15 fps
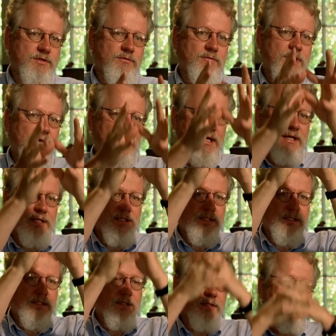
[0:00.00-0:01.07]

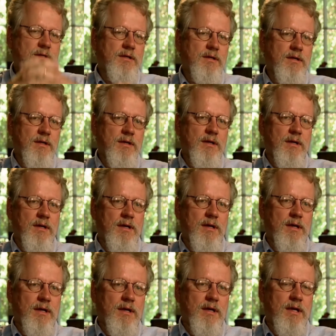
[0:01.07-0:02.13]
rise,
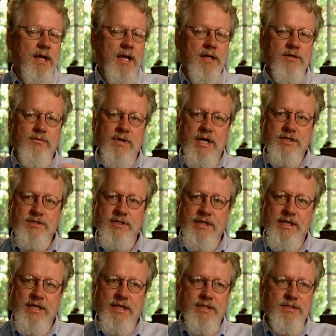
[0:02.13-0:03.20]
and you actually
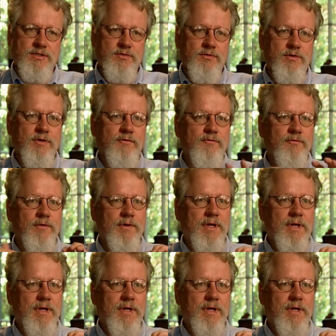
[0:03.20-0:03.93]
get sort of